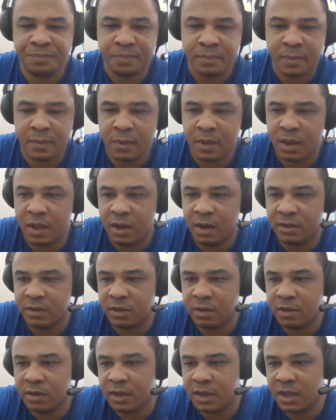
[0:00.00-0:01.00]
And then let's
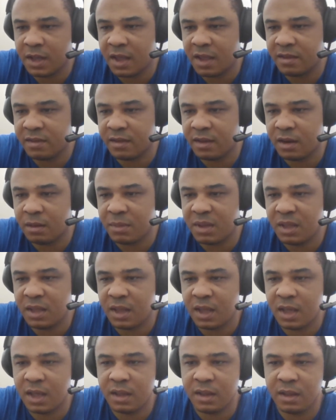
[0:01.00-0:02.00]
go to S enemy
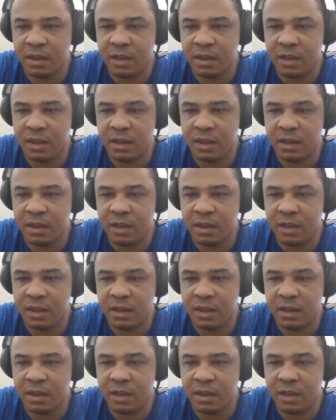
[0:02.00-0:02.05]
A.